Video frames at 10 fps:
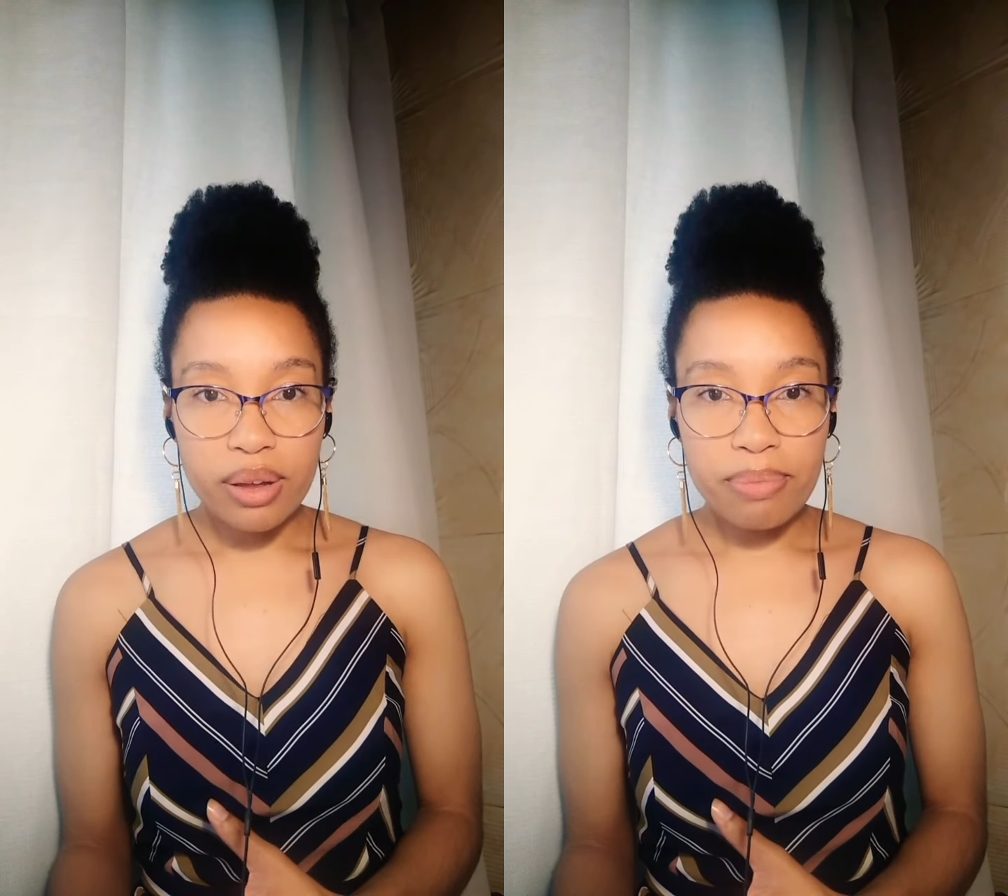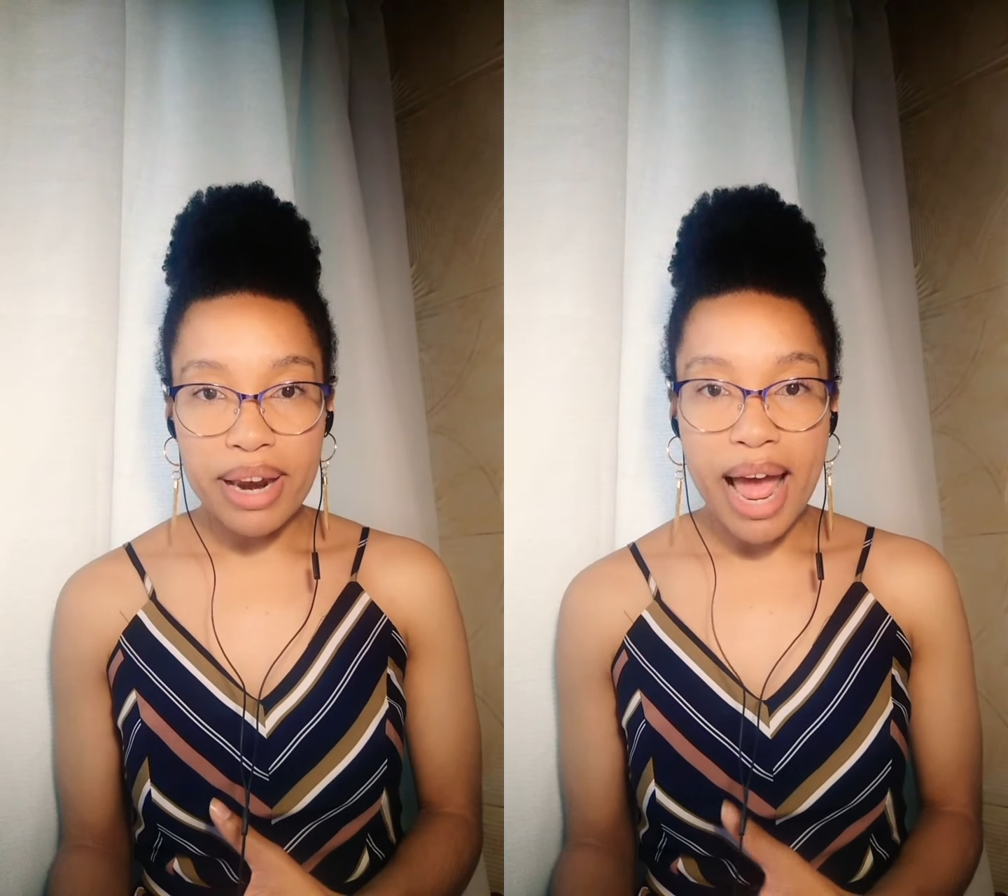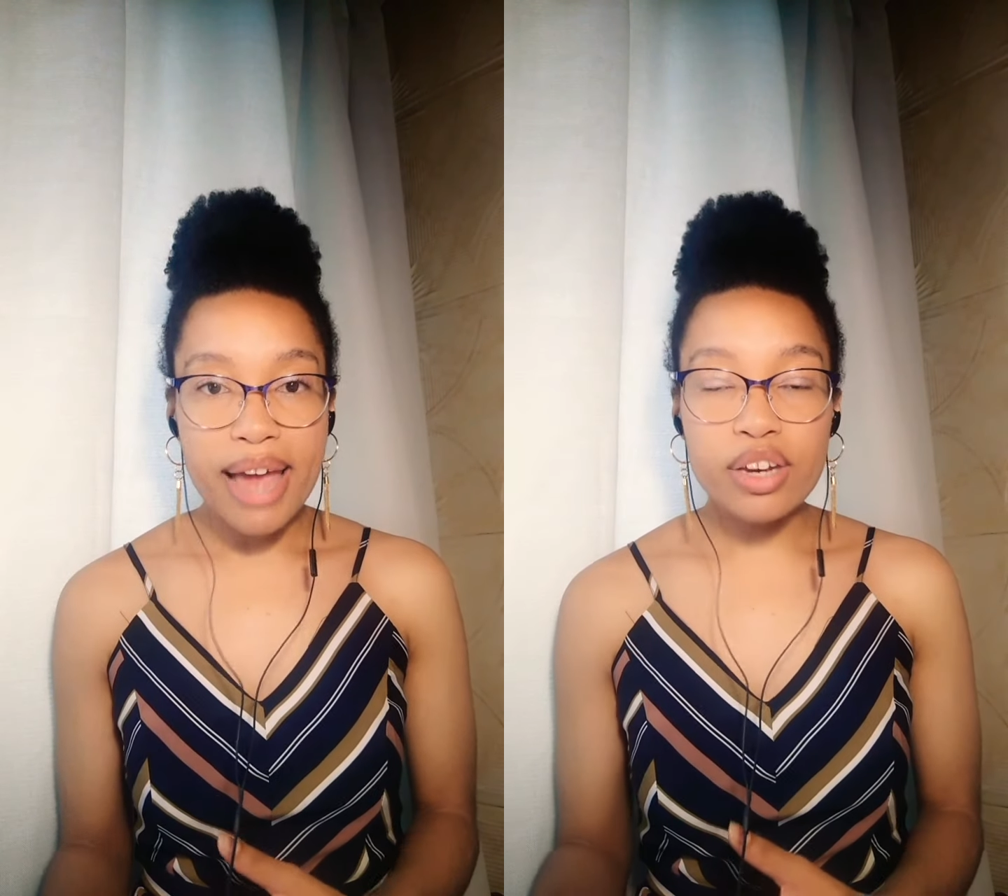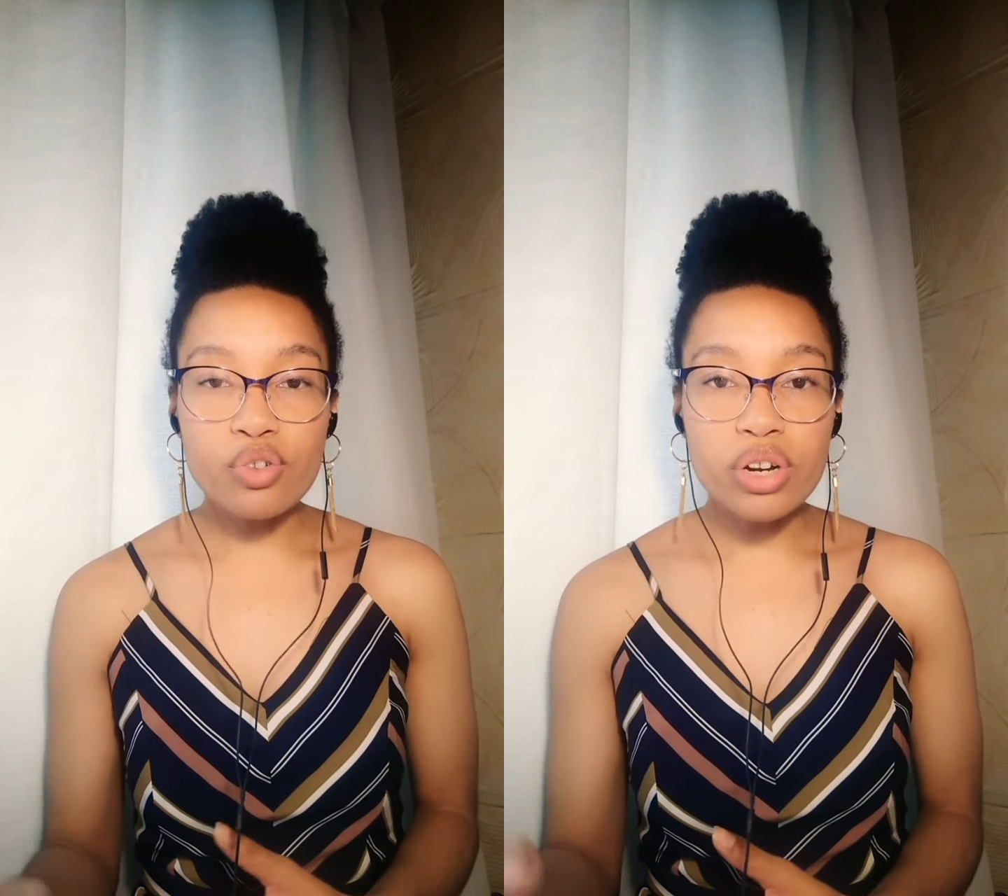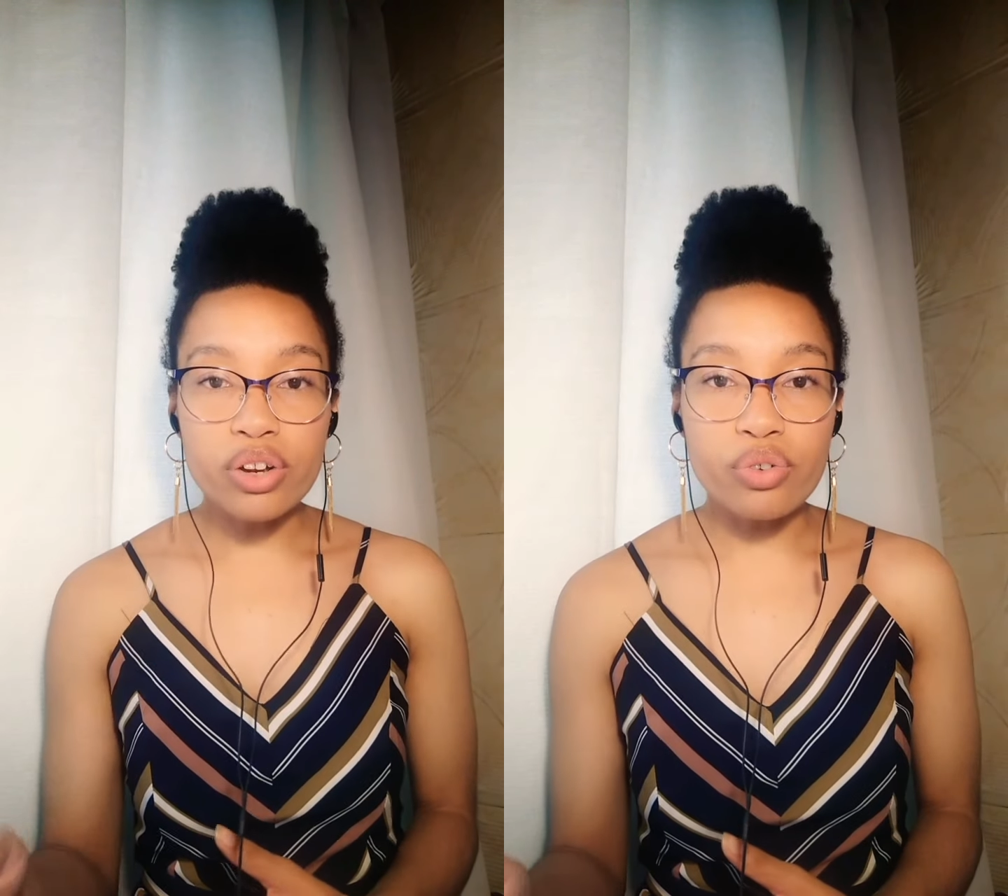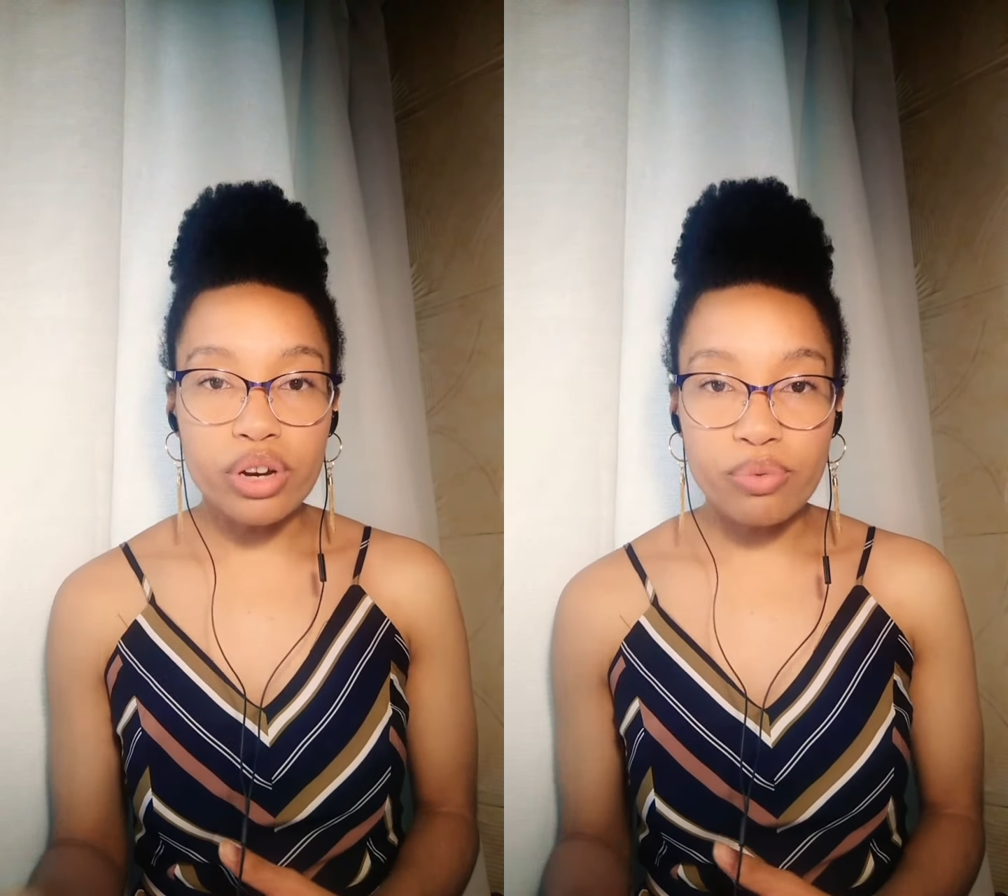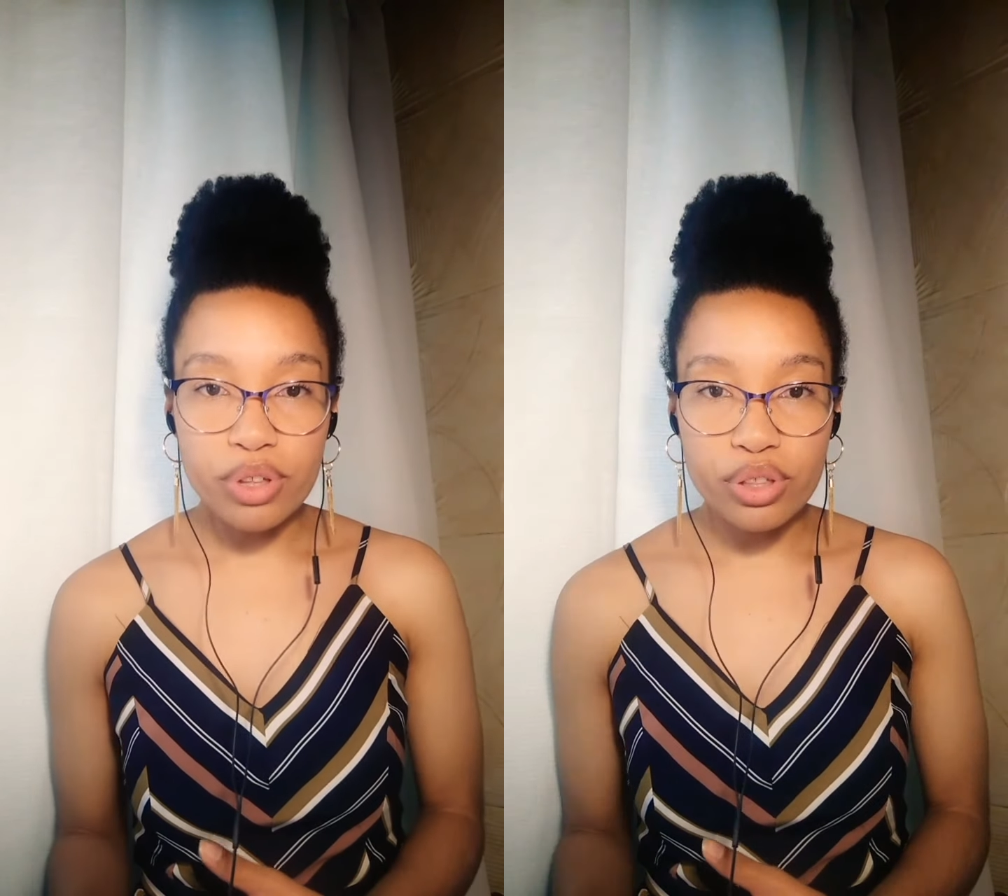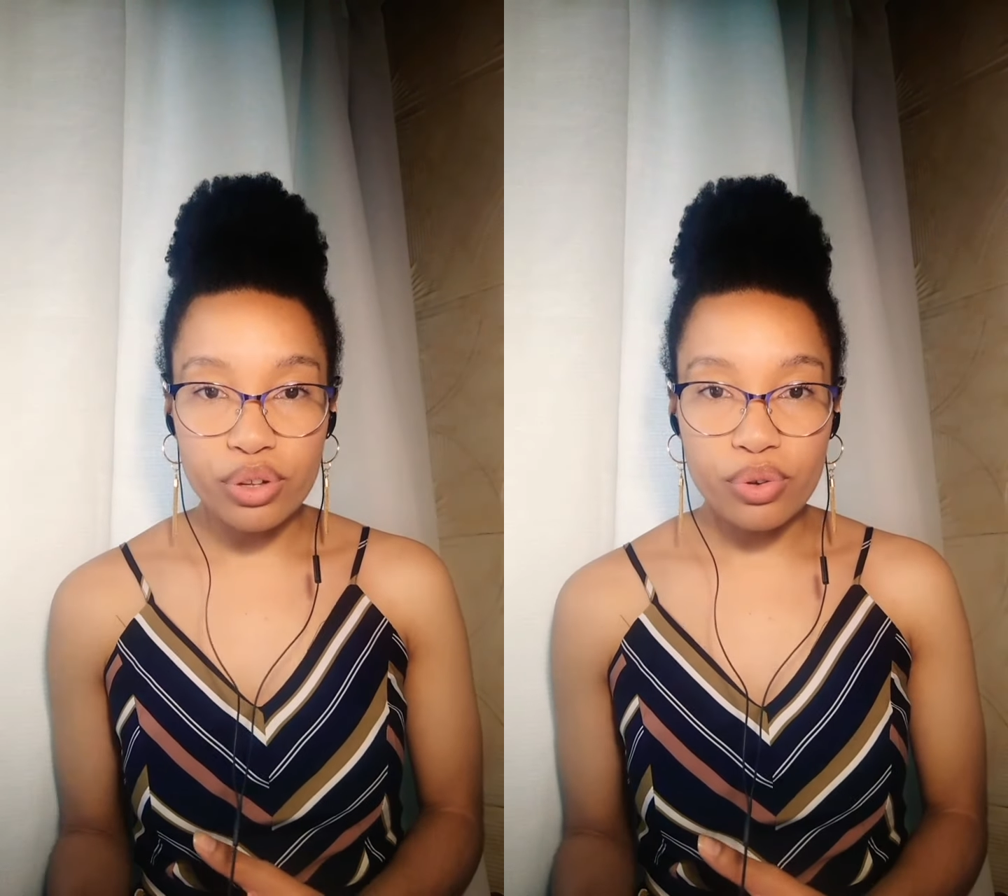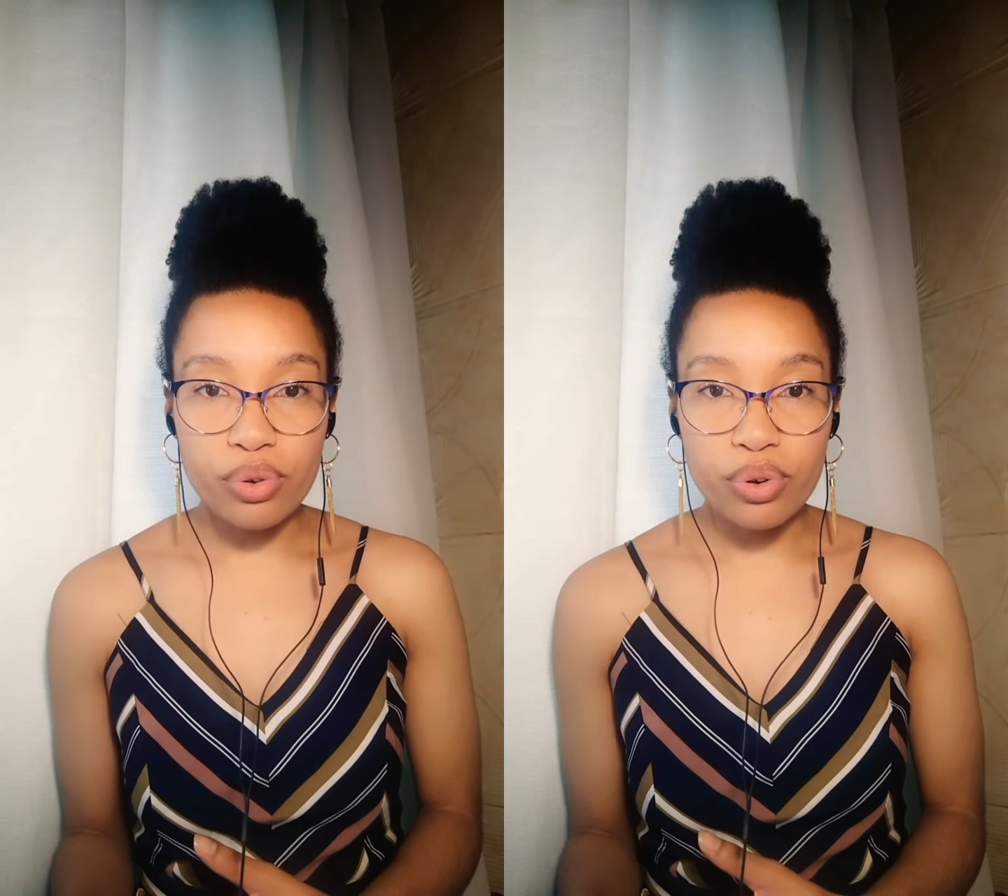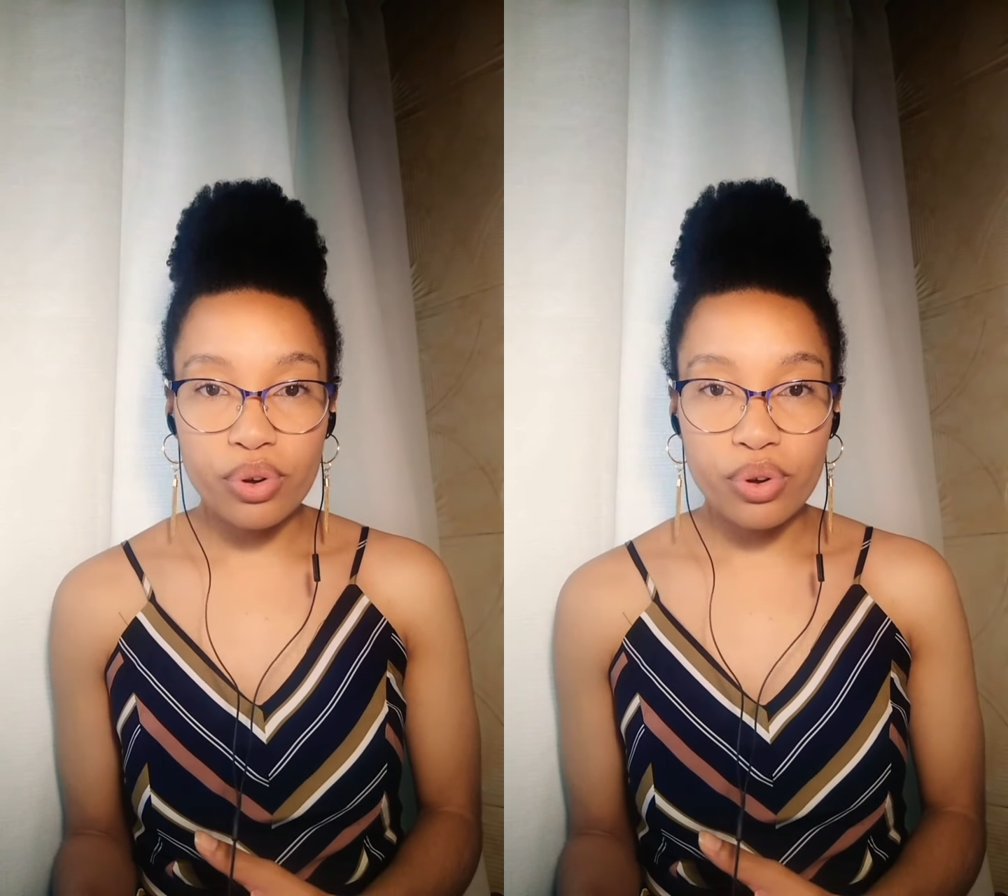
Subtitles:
but I don't agree with you.